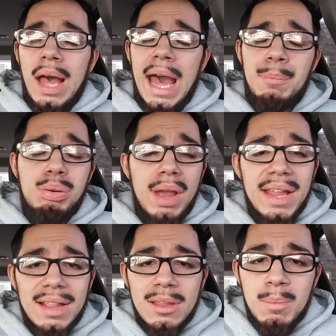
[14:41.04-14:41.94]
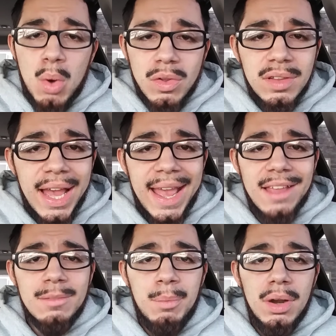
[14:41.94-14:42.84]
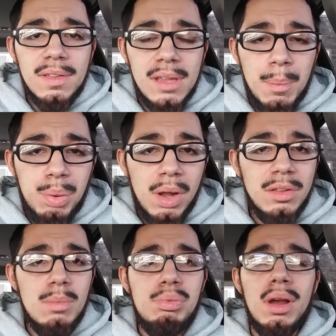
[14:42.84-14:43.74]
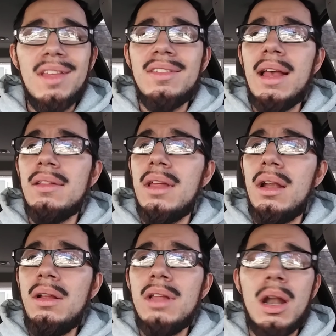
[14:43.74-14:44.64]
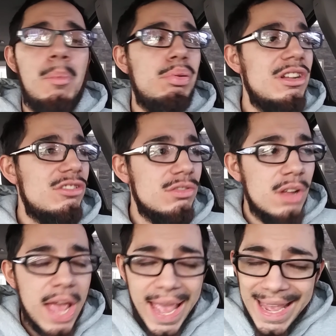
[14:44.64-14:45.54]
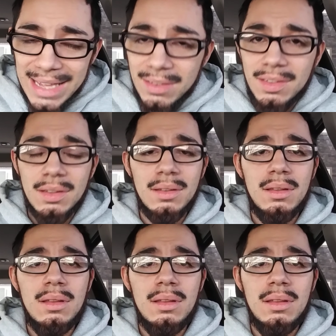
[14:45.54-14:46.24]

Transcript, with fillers: I pray that the Most High has mercy upon you brothers out there that are preaching hate.